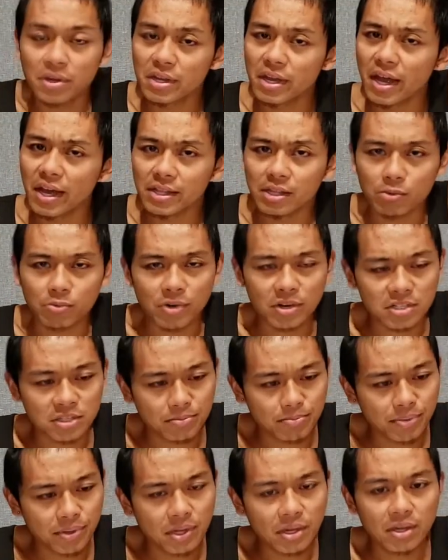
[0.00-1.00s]
yeah, the
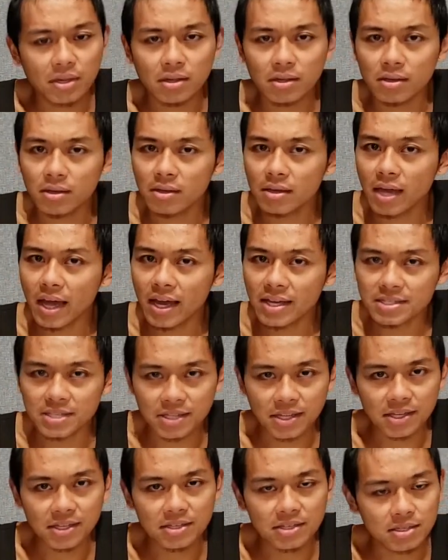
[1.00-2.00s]
recipe as it
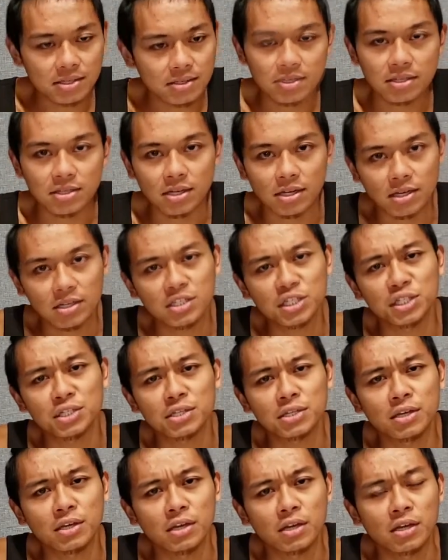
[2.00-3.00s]
is
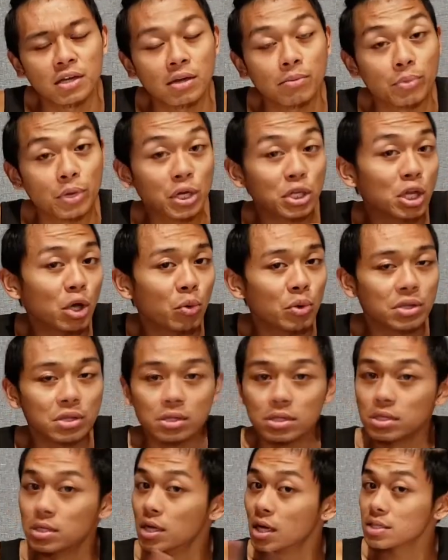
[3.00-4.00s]
sucks. But you know
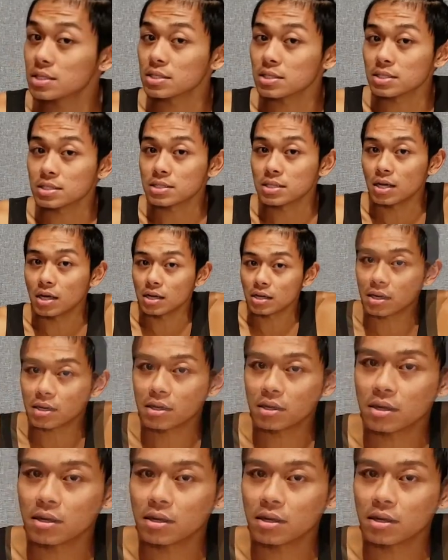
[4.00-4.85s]
what doesn't suck